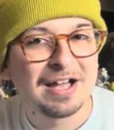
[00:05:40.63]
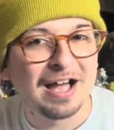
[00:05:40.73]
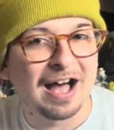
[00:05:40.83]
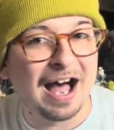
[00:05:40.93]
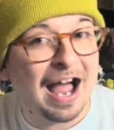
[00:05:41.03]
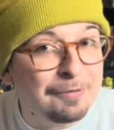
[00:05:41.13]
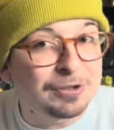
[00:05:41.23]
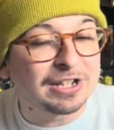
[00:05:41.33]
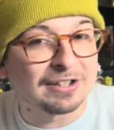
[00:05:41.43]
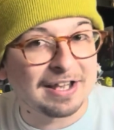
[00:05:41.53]
I
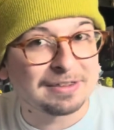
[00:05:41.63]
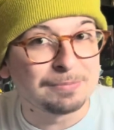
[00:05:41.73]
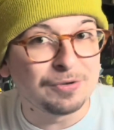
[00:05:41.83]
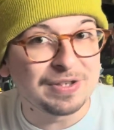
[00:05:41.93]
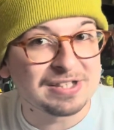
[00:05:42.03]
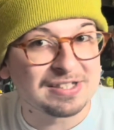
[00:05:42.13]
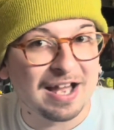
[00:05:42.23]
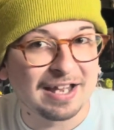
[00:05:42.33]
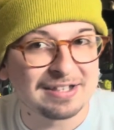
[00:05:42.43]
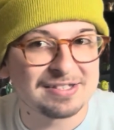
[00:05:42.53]
really like the movie
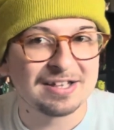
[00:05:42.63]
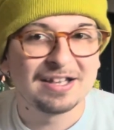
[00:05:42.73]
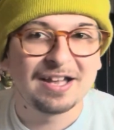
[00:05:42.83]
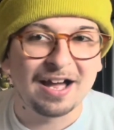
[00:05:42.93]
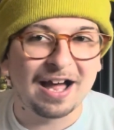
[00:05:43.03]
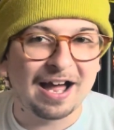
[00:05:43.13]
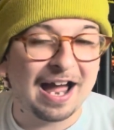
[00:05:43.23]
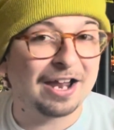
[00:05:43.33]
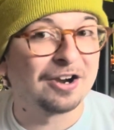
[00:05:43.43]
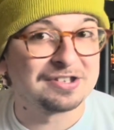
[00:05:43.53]
designs.
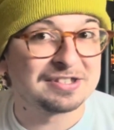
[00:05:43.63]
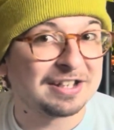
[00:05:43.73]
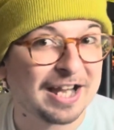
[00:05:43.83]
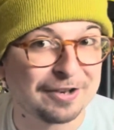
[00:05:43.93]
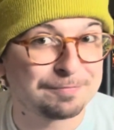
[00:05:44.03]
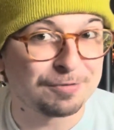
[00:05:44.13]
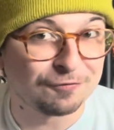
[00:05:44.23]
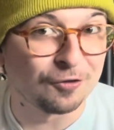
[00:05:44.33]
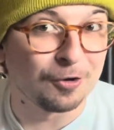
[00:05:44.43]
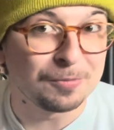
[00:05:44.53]
I honestly kind of
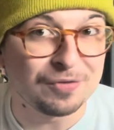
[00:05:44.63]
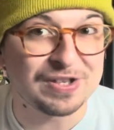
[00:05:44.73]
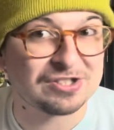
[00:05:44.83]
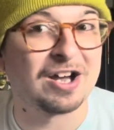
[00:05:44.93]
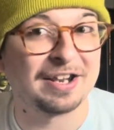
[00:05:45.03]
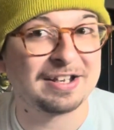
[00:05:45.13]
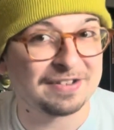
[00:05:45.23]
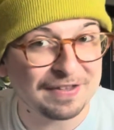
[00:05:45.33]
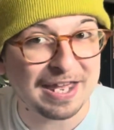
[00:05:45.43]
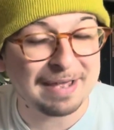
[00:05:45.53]
prefer movie Sonic
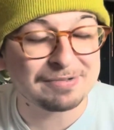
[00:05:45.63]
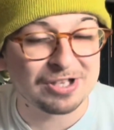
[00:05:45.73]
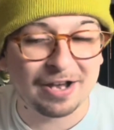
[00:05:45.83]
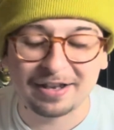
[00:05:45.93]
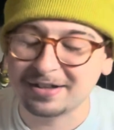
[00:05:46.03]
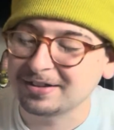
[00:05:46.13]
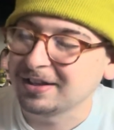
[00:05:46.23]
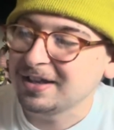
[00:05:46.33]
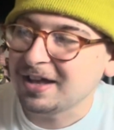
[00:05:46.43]
to the game Sonic.